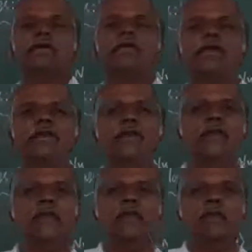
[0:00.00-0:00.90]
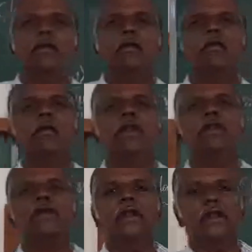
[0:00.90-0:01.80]
they share food
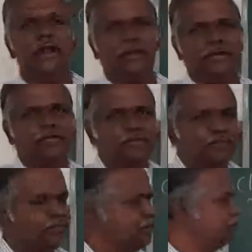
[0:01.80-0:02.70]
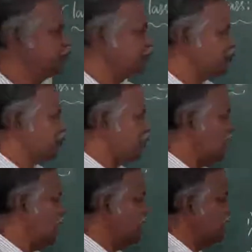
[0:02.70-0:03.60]
and shelter
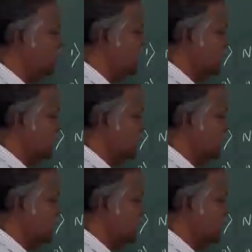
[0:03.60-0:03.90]
and they